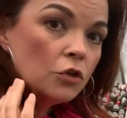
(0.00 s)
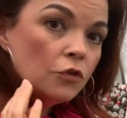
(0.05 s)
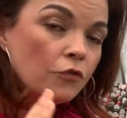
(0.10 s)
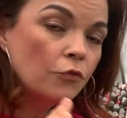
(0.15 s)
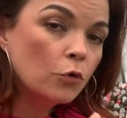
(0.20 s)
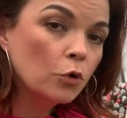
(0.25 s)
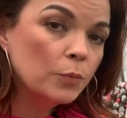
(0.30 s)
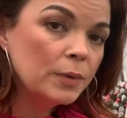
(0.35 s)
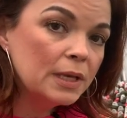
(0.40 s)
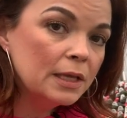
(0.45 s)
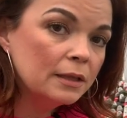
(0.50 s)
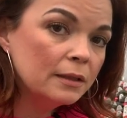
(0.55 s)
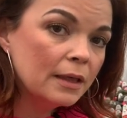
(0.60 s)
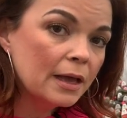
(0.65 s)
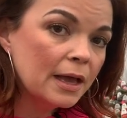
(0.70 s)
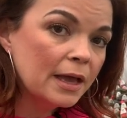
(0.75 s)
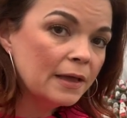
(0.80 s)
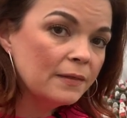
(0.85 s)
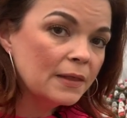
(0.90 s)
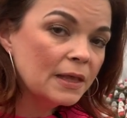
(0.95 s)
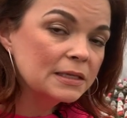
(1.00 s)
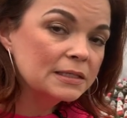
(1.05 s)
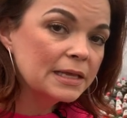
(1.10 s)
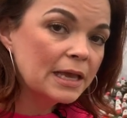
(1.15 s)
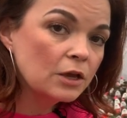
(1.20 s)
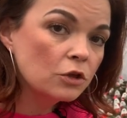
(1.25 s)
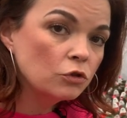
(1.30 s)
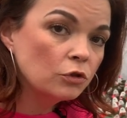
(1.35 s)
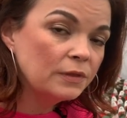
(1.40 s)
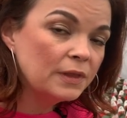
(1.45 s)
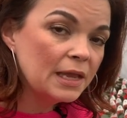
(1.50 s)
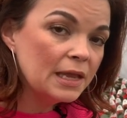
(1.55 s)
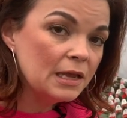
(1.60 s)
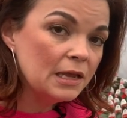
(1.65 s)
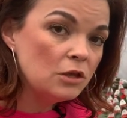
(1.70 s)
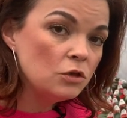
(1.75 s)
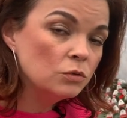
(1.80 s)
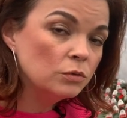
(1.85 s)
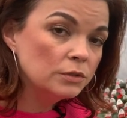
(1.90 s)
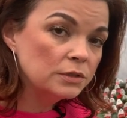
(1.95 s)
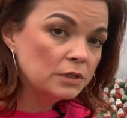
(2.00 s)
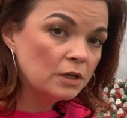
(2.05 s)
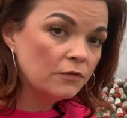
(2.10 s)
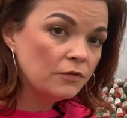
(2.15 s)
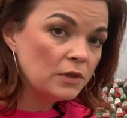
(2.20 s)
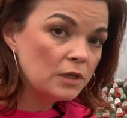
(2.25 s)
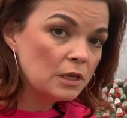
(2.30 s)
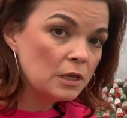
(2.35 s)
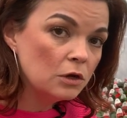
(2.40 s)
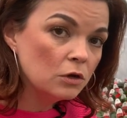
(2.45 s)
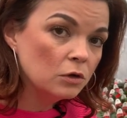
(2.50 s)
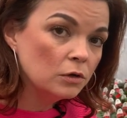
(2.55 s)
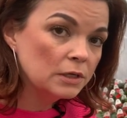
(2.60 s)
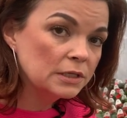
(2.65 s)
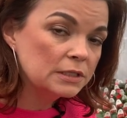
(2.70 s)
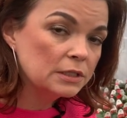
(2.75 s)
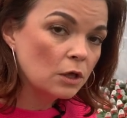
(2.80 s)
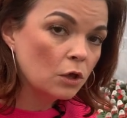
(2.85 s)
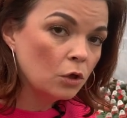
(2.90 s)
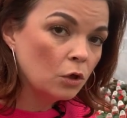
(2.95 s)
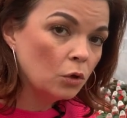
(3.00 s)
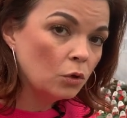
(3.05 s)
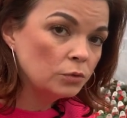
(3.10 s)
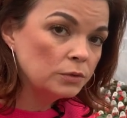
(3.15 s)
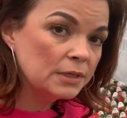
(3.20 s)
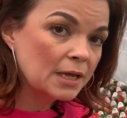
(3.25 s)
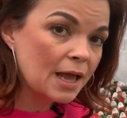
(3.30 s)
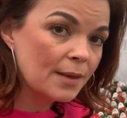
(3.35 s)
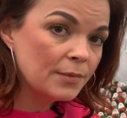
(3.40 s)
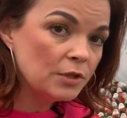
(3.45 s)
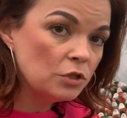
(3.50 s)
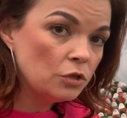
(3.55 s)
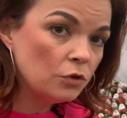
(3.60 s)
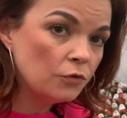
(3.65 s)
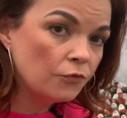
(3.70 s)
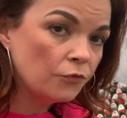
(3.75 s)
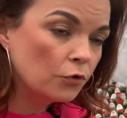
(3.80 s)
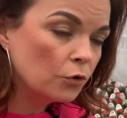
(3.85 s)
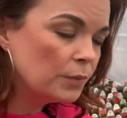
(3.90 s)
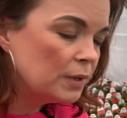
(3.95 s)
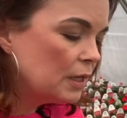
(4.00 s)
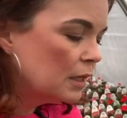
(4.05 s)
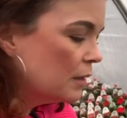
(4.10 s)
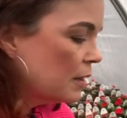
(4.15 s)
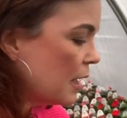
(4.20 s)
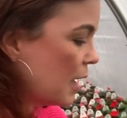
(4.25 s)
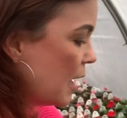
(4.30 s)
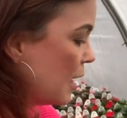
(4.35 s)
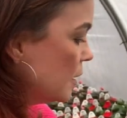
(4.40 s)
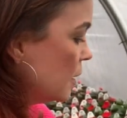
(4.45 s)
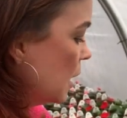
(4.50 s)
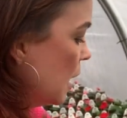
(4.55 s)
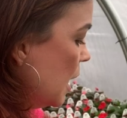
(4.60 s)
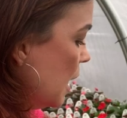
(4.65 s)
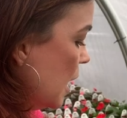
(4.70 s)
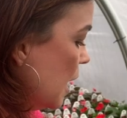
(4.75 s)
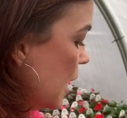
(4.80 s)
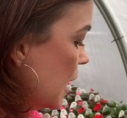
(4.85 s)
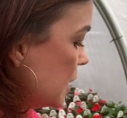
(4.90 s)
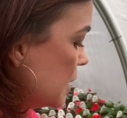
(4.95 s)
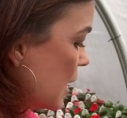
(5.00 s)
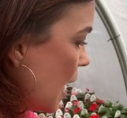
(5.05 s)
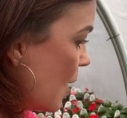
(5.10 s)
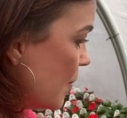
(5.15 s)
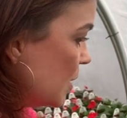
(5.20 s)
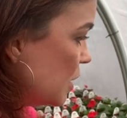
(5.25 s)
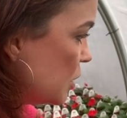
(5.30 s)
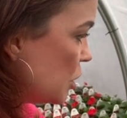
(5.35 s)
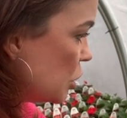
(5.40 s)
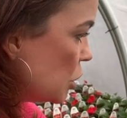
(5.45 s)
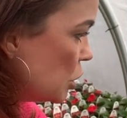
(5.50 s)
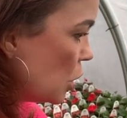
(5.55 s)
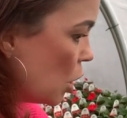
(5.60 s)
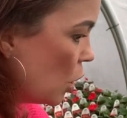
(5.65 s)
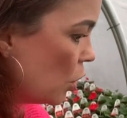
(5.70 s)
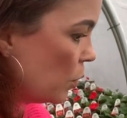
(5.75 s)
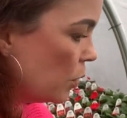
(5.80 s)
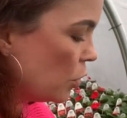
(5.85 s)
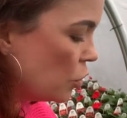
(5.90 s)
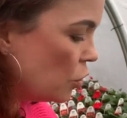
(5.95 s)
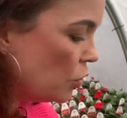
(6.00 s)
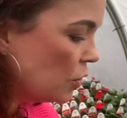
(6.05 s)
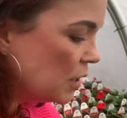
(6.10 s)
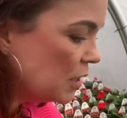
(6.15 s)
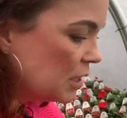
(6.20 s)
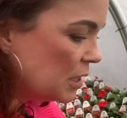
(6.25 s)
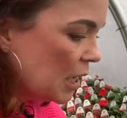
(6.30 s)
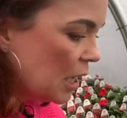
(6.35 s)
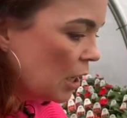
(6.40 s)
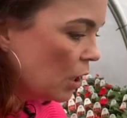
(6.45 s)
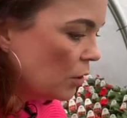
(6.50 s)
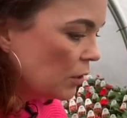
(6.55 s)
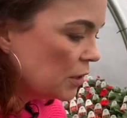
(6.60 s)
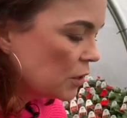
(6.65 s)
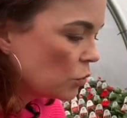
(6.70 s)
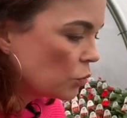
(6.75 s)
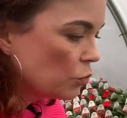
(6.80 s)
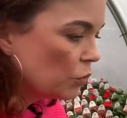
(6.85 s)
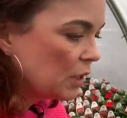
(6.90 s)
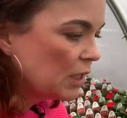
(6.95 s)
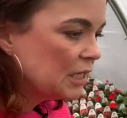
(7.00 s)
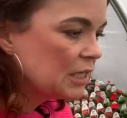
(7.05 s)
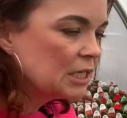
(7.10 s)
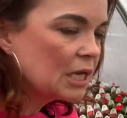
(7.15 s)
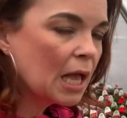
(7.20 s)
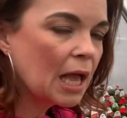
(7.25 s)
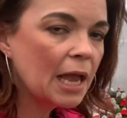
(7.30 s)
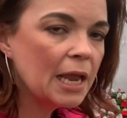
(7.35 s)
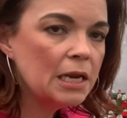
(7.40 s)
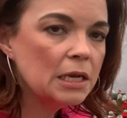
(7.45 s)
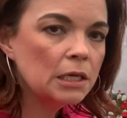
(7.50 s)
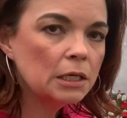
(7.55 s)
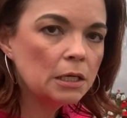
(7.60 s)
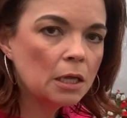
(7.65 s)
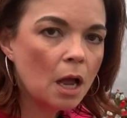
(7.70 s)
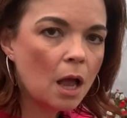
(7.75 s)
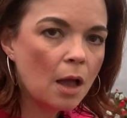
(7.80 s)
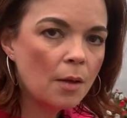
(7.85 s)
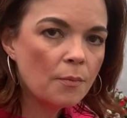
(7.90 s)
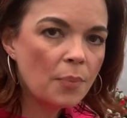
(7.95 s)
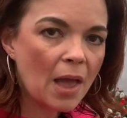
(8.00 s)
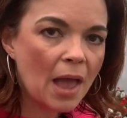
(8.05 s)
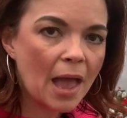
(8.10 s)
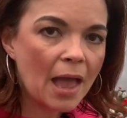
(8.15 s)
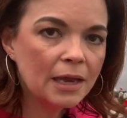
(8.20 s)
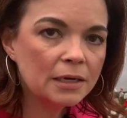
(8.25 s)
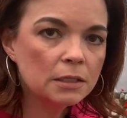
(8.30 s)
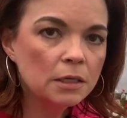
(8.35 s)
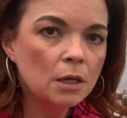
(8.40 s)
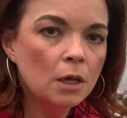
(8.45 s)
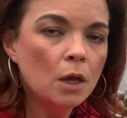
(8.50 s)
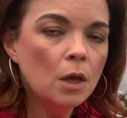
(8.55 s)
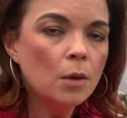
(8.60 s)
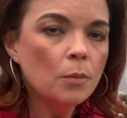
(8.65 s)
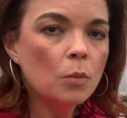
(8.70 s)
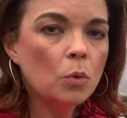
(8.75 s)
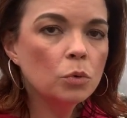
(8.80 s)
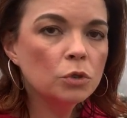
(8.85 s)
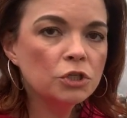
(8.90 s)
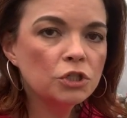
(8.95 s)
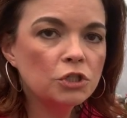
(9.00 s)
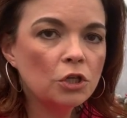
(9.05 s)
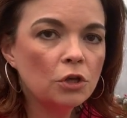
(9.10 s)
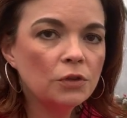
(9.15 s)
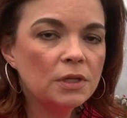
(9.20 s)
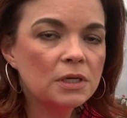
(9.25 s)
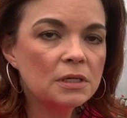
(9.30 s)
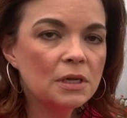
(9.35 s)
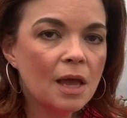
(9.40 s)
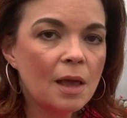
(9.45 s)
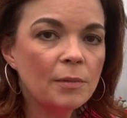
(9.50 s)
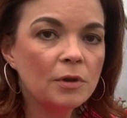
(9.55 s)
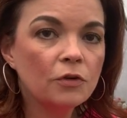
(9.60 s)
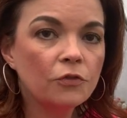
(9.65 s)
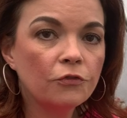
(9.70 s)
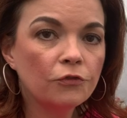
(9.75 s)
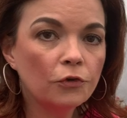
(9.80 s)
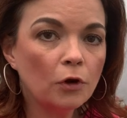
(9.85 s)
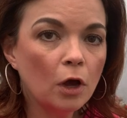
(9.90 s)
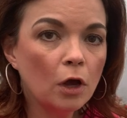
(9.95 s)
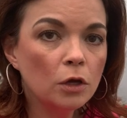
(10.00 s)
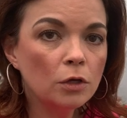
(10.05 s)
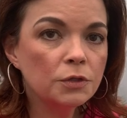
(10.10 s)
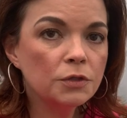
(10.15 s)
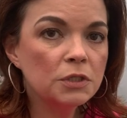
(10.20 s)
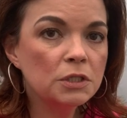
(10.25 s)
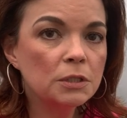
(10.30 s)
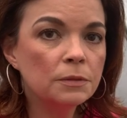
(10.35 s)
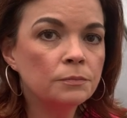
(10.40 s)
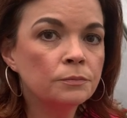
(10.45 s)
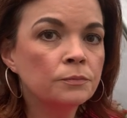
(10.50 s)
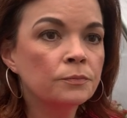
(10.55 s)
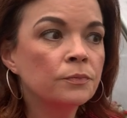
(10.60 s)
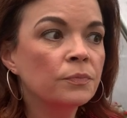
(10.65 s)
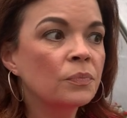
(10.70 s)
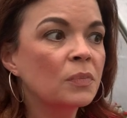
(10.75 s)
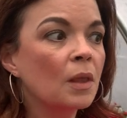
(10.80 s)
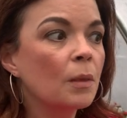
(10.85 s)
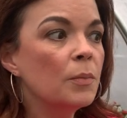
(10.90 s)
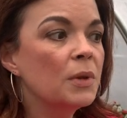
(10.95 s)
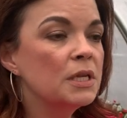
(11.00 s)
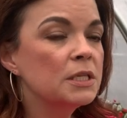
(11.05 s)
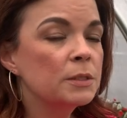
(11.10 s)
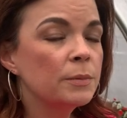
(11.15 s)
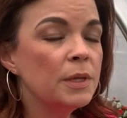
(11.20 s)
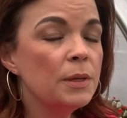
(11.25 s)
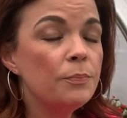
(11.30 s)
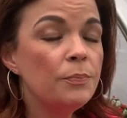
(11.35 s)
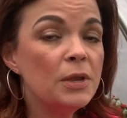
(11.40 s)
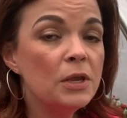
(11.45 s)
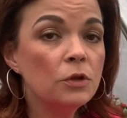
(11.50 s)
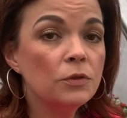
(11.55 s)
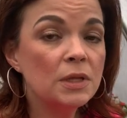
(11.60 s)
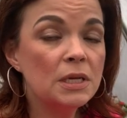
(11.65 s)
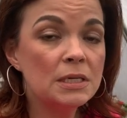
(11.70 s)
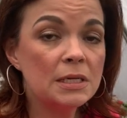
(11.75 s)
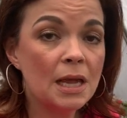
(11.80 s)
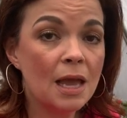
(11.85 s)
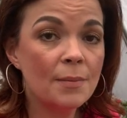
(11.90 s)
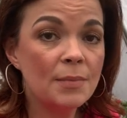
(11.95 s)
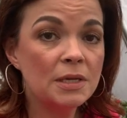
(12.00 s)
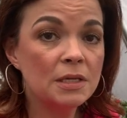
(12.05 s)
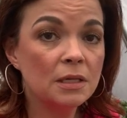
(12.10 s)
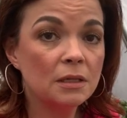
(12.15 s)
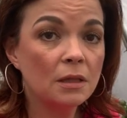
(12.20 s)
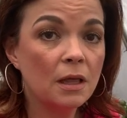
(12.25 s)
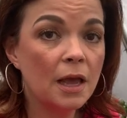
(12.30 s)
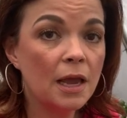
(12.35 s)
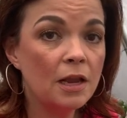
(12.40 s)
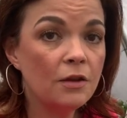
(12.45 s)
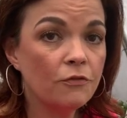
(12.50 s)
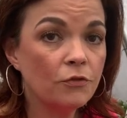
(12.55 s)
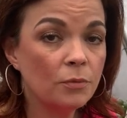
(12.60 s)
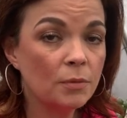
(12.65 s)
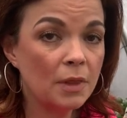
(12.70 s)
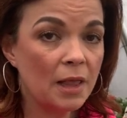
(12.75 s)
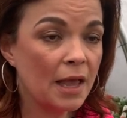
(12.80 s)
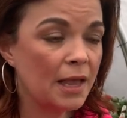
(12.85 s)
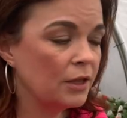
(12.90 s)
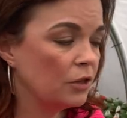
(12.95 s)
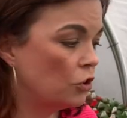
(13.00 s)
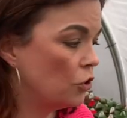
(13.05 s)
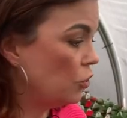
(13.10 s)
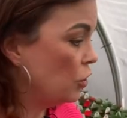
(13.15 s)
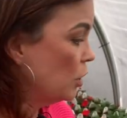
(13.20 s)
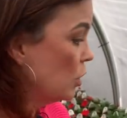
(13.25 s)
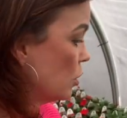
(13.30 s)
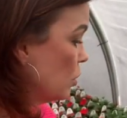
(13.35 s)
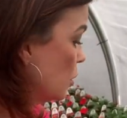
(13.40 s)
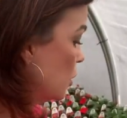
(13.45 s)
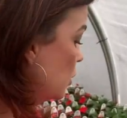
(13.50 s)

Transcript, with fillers: Euphorbia line. That's actually the annuals of the year, is the whole Diamond Euphorbia line. Diamond Snow, as you can tell, is a really tight and compact, more so than Diamond Frost, but it's gonna be bigger than Diamond Delight from last year.